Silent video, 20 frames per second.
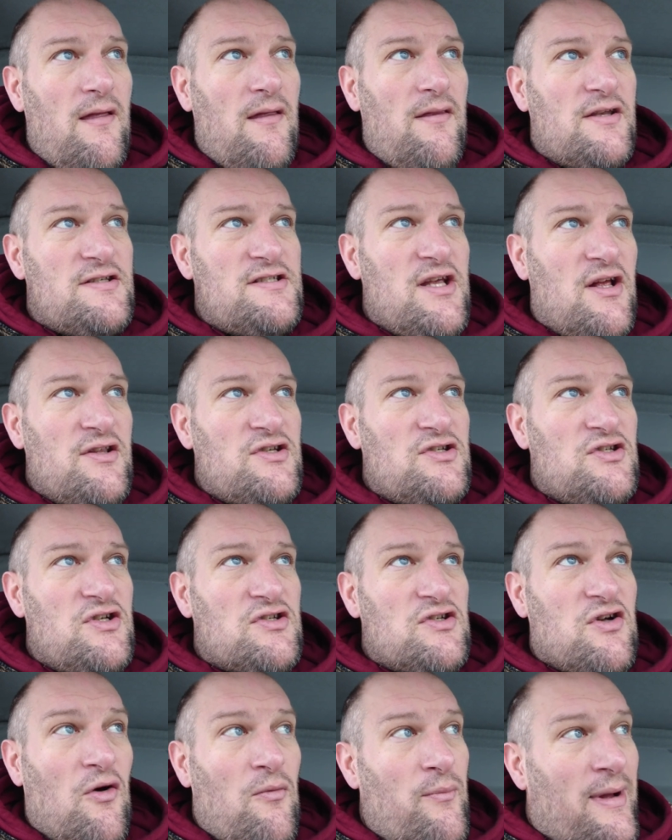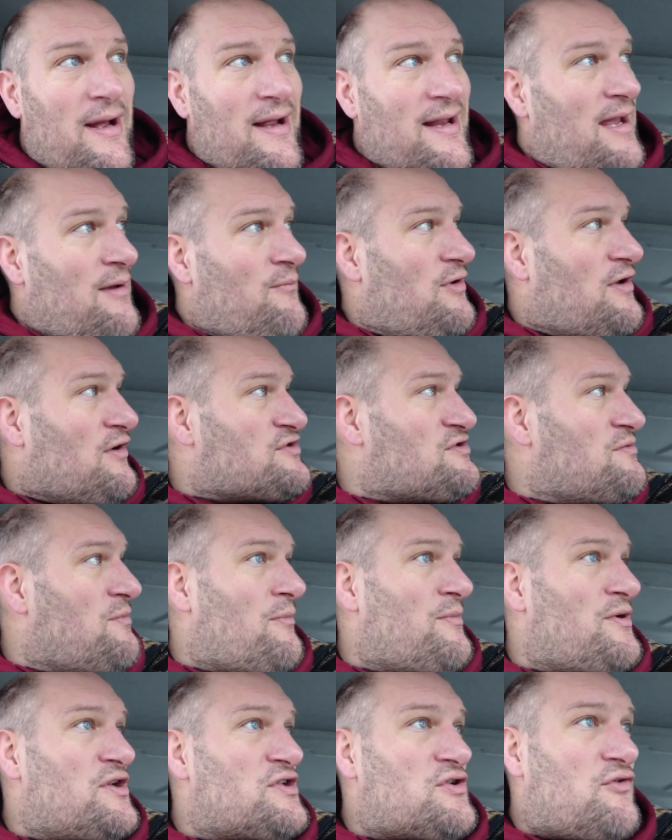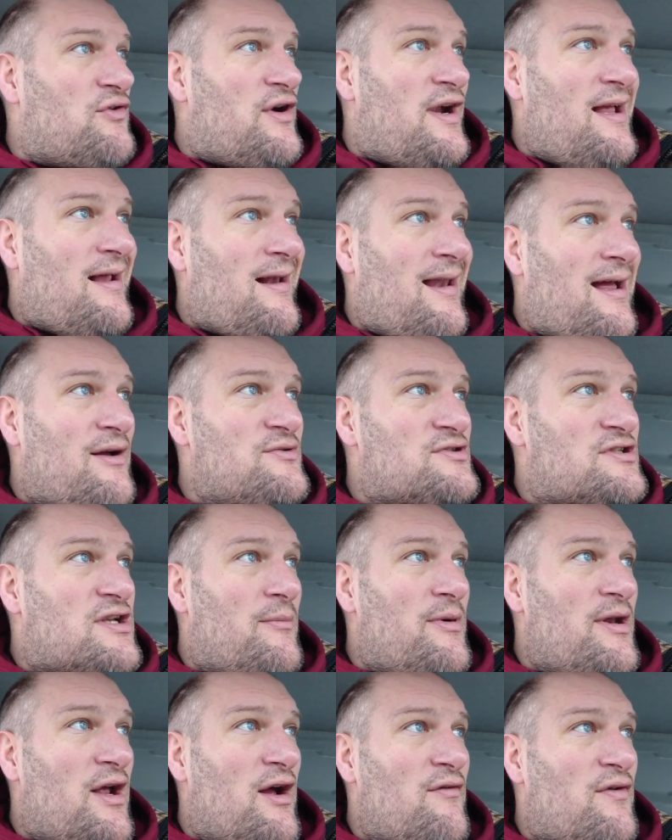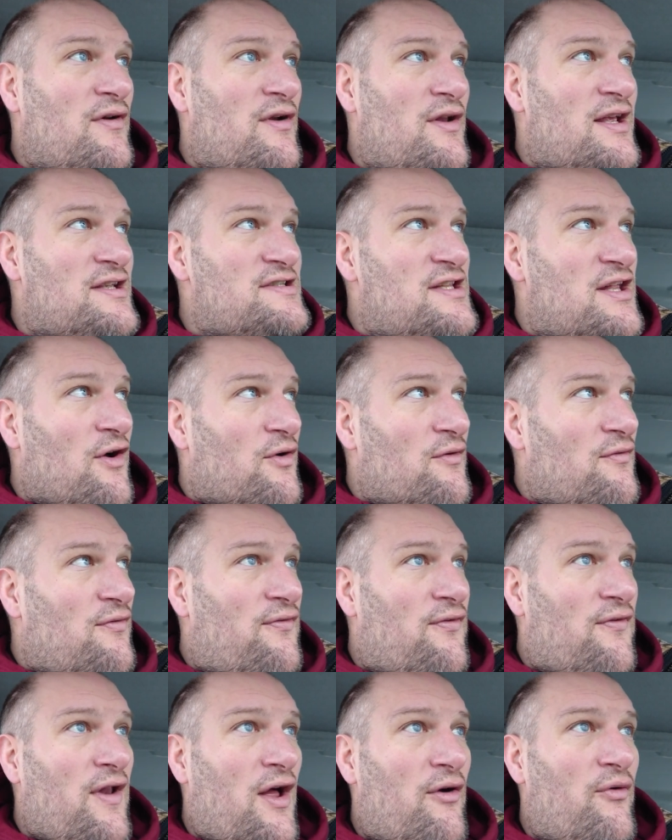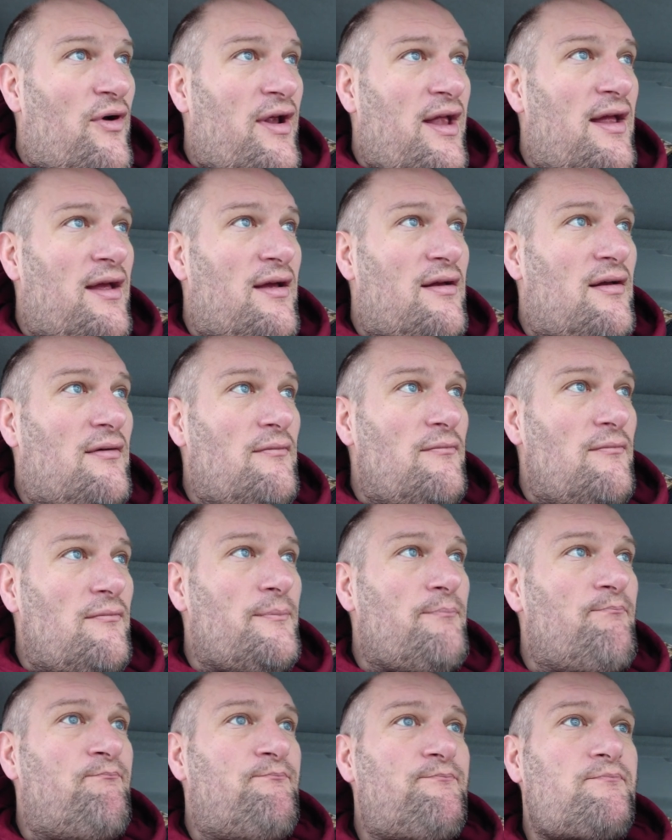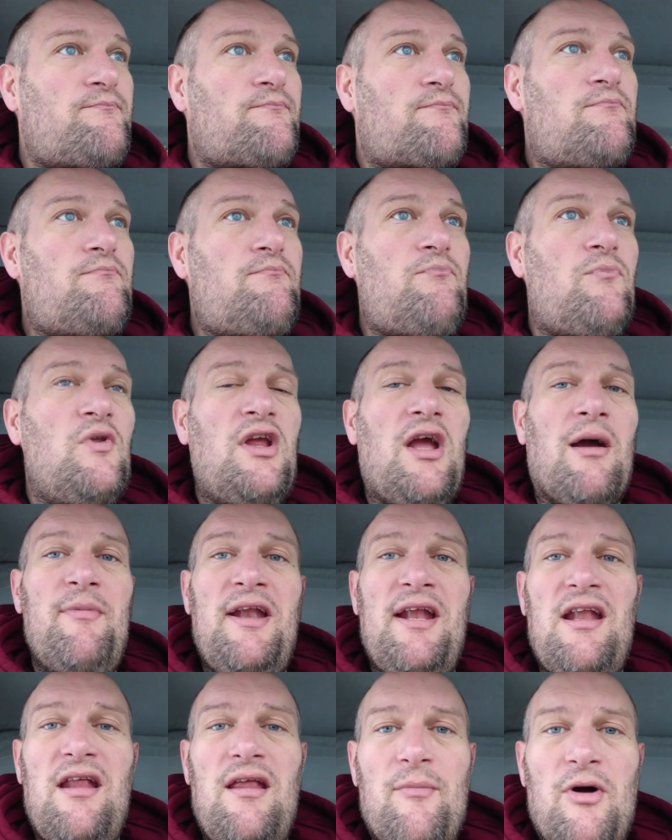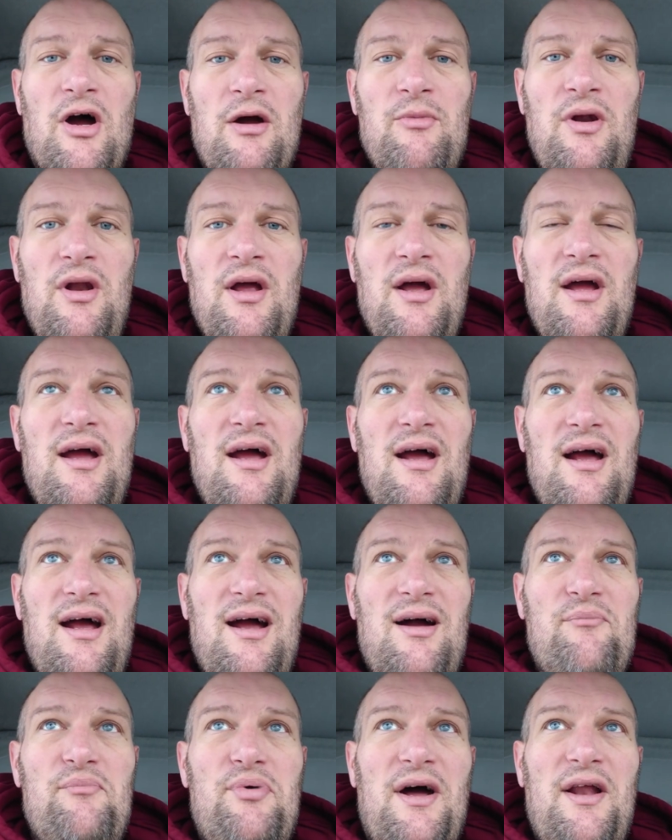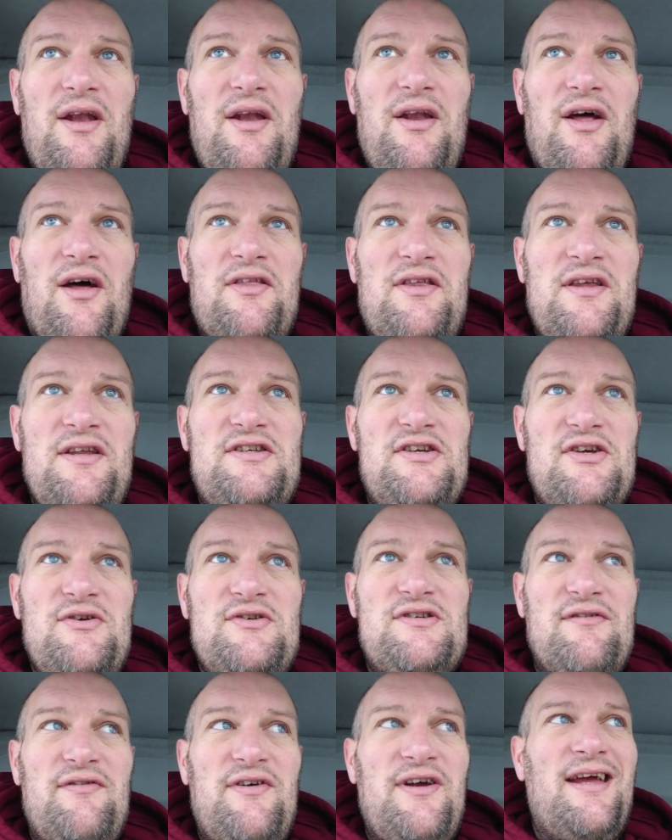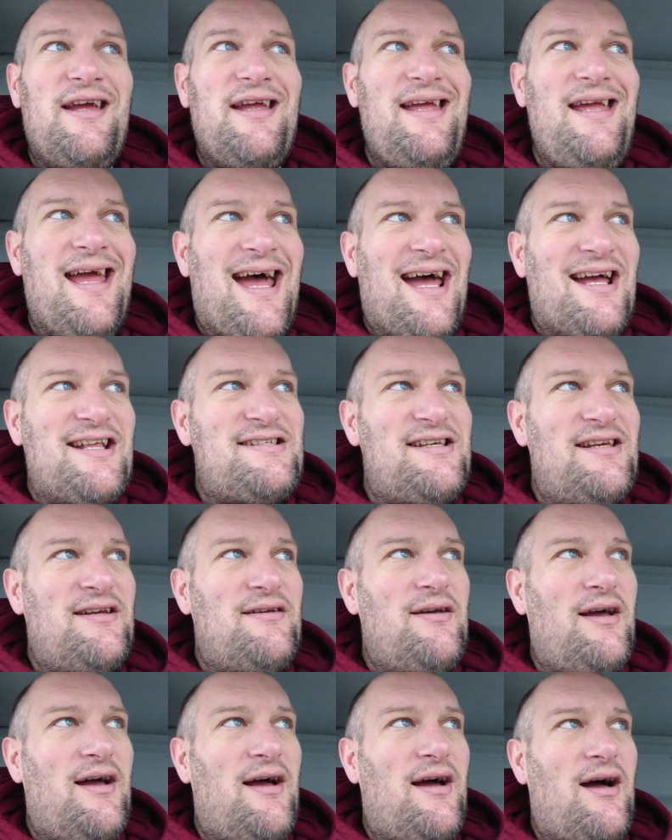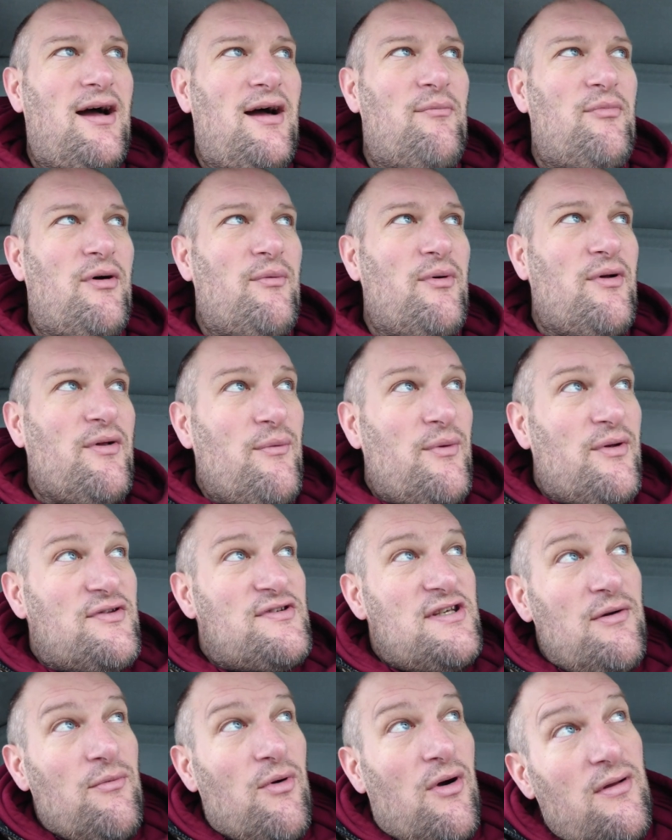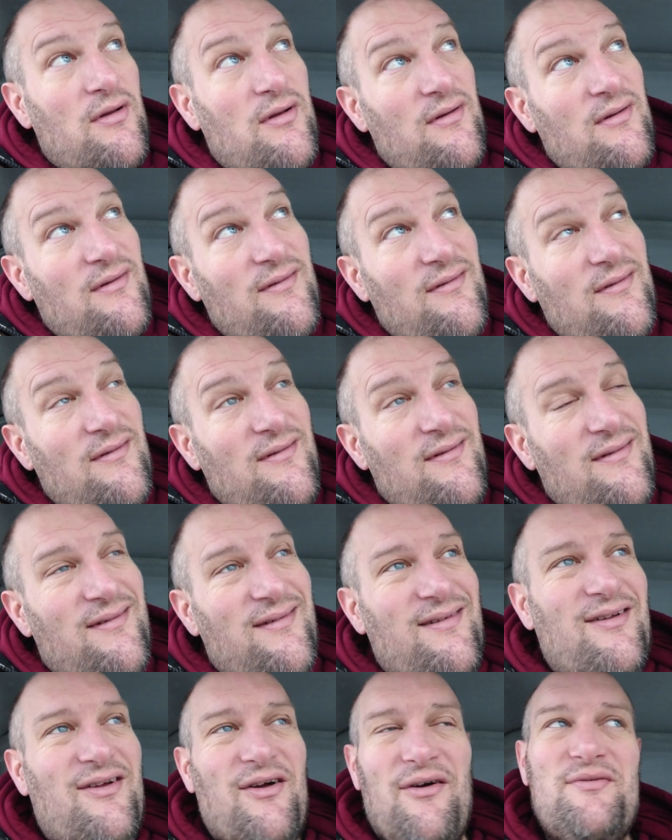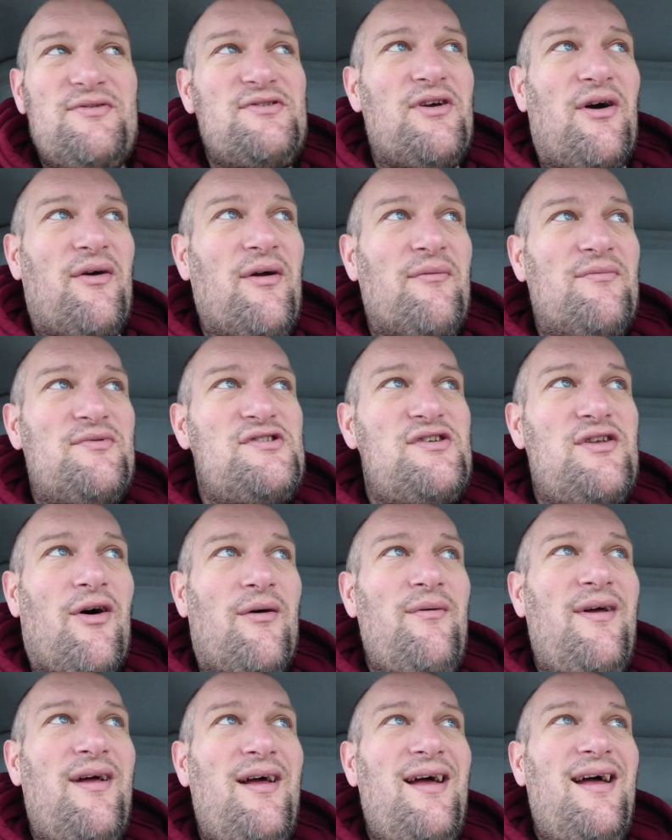And the sun's just gone back in. We've got some ominous grey clouds coming over, and there's the odd flurry coming in at the moment, but nothing too severe yet. But we'll see what. Oh, sorry, I'm stuck.